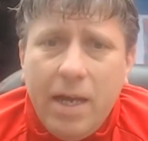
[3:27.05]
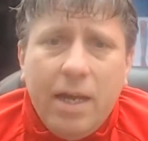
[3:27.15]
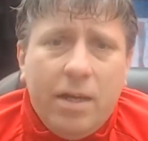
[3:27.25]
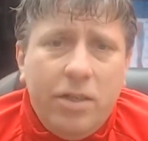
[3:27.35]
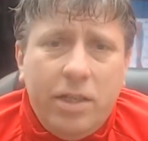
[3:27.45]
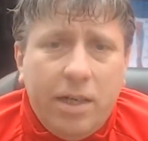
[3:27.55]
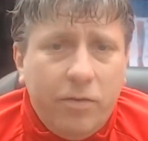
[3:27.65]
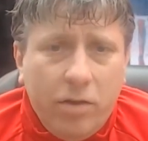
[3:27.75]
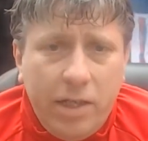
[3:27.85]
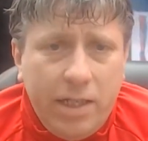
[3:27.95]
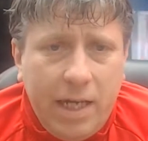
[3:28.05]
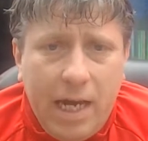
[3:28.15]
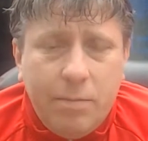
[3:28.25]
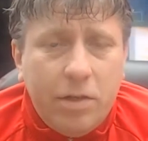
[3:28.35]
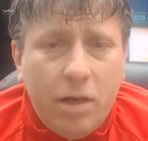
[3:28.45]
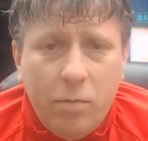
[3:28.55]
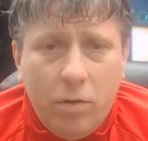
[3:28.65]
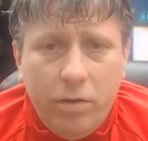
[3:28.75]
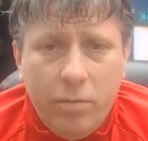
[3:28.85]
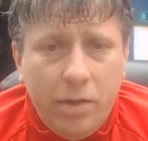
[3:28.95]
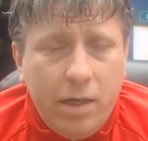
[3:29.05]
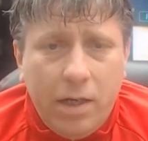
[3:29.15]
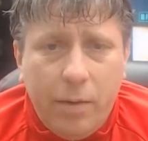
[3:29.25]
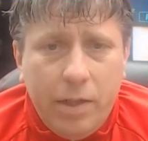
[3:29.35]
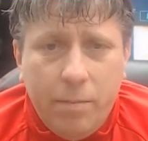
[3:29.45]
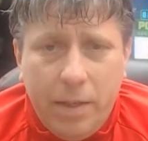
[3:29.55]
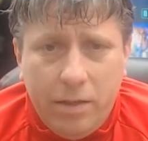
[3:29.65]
and she said, I've got these games, I don't want them, they're going to go in the bin,